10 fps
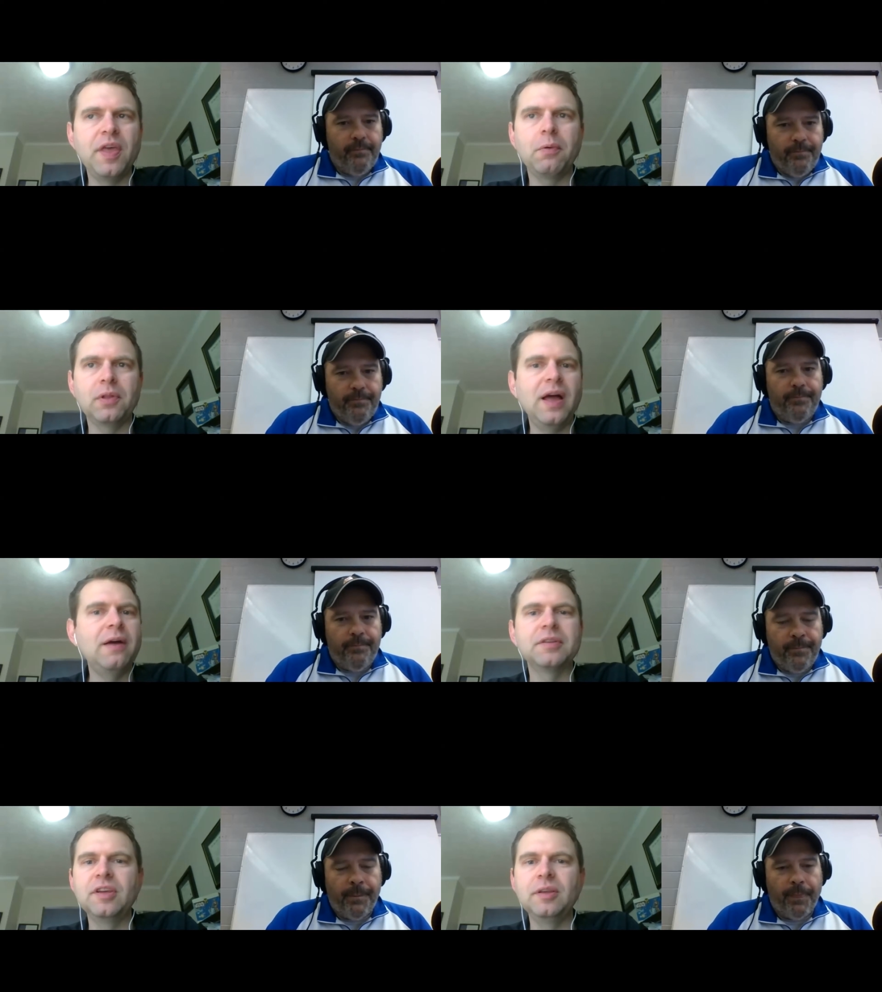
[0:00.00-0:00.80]
Speaker 1: were
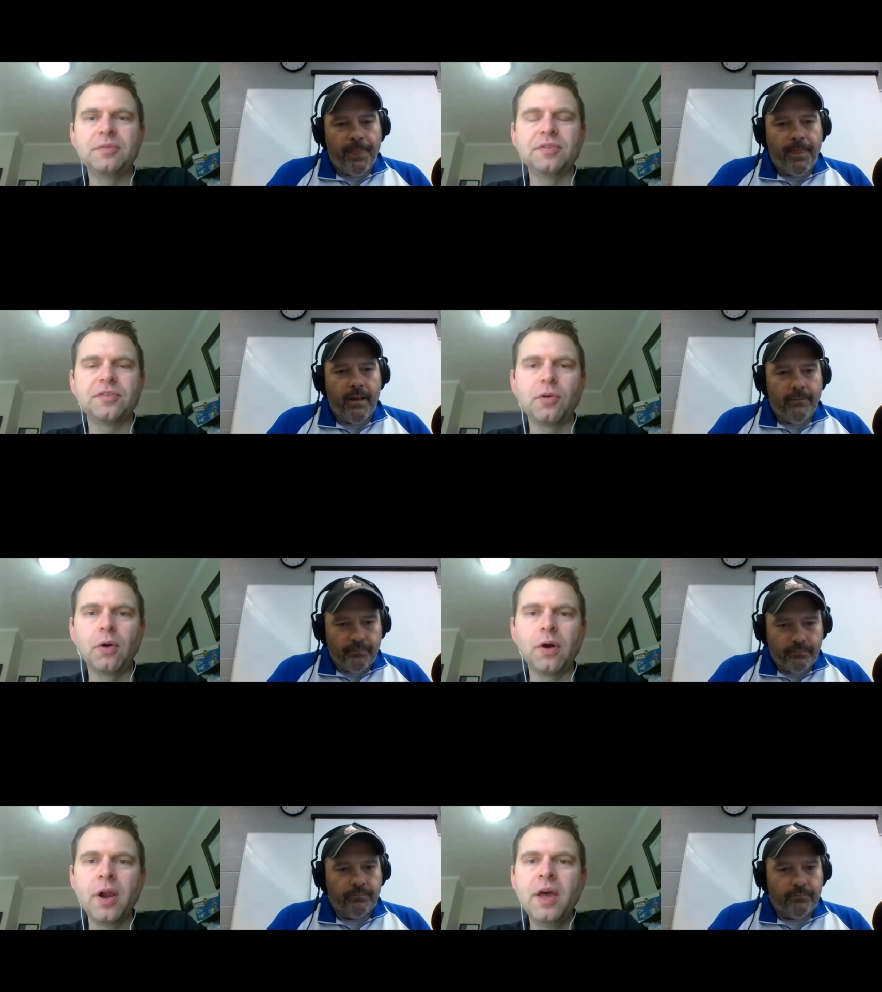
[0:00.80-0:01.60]
allowing teams to
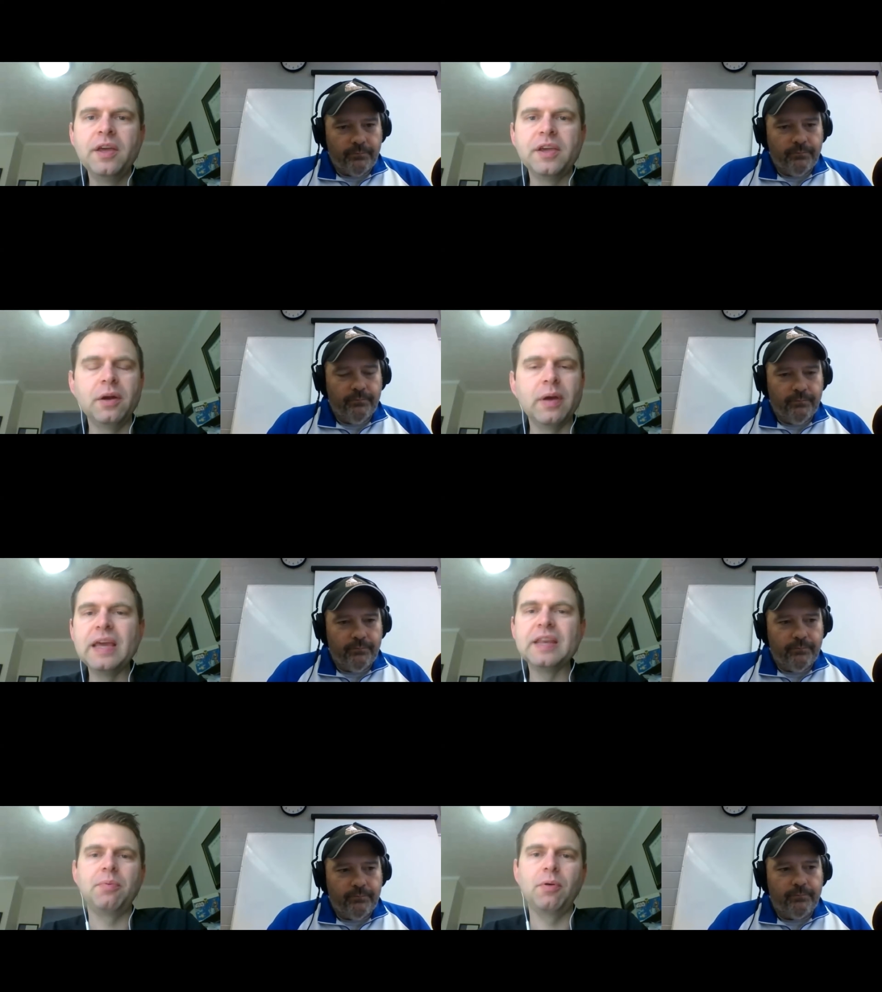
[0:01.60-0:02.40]
score, you know,
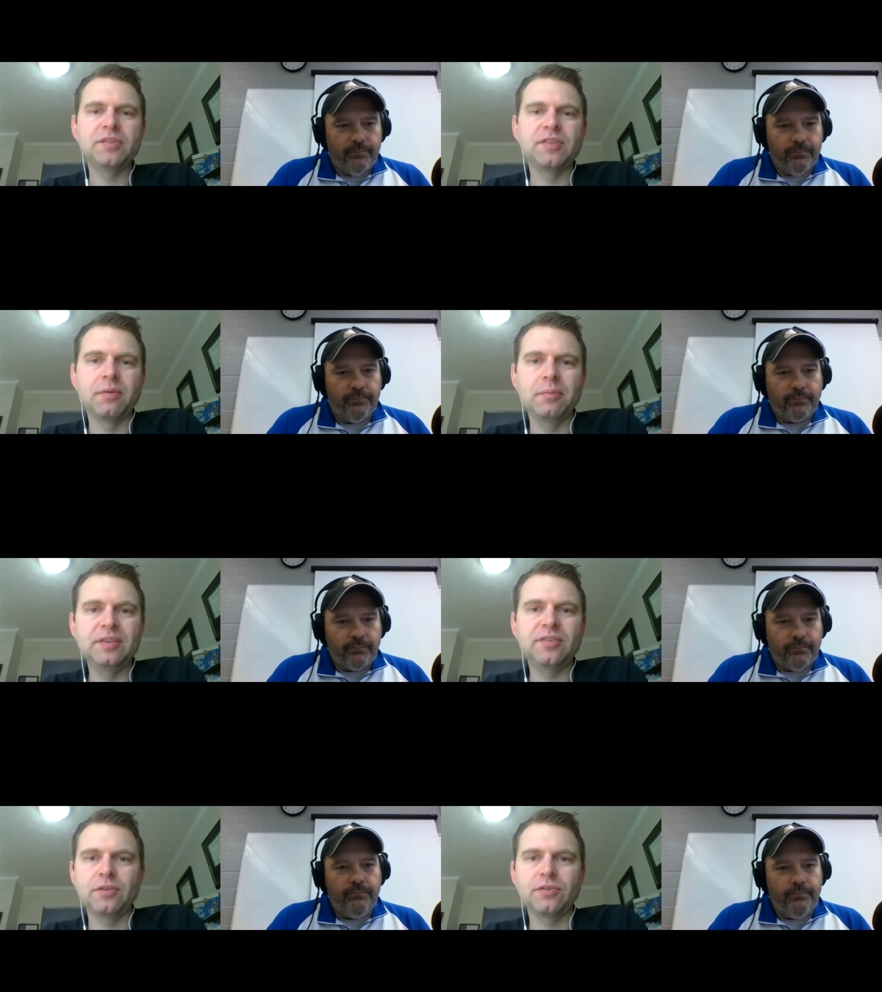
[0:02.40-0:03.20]
80 points on them,
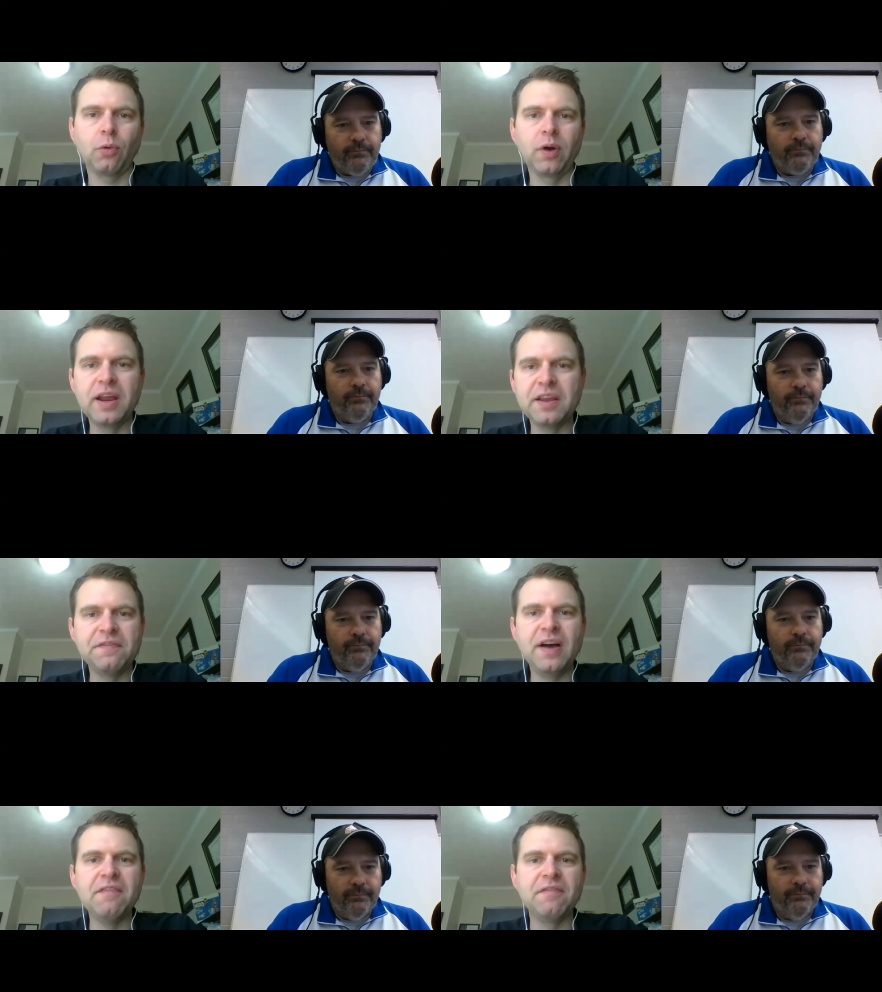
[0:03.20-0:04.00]
they'd still score
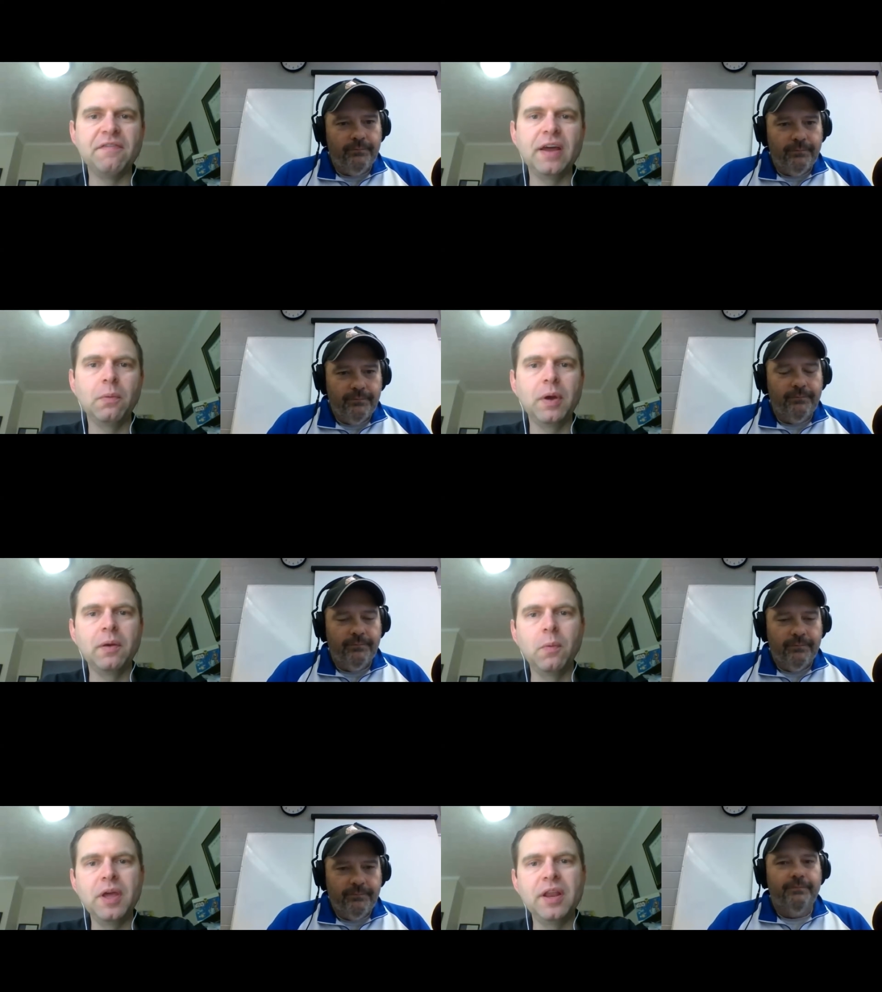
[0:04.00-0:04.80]
85 and find a way
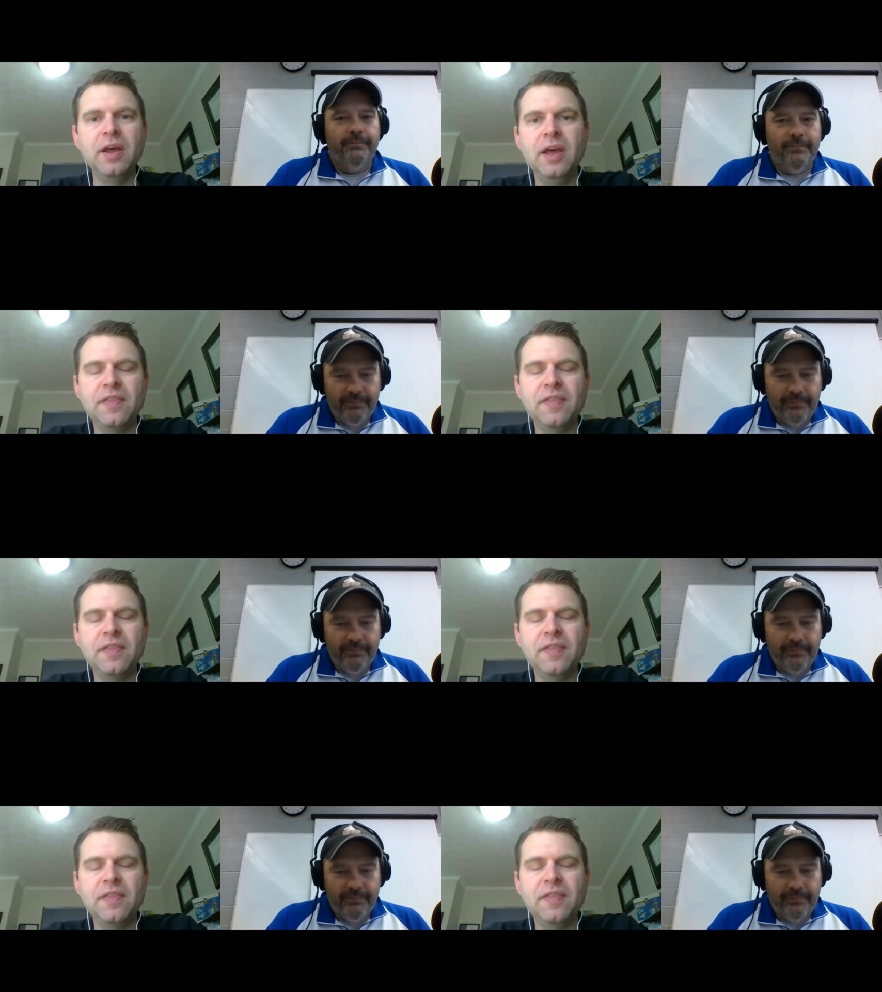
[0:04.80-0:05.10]
to win.